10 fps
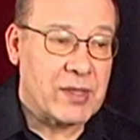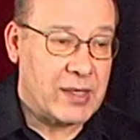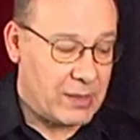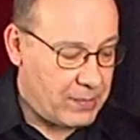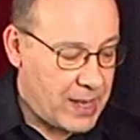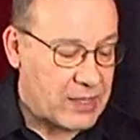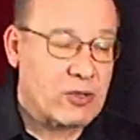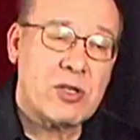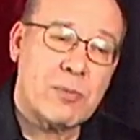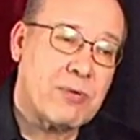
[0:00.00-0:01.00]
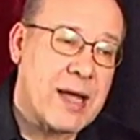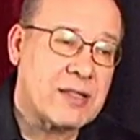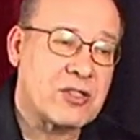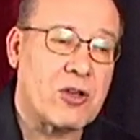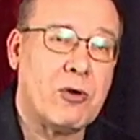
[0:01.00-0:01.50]
and then back. So you can
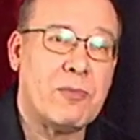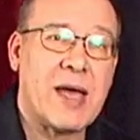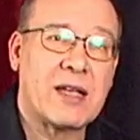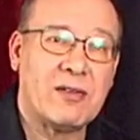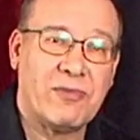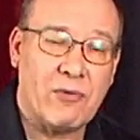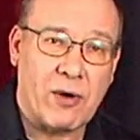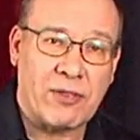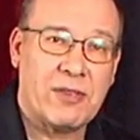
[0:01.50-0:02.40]
practice going back and forth.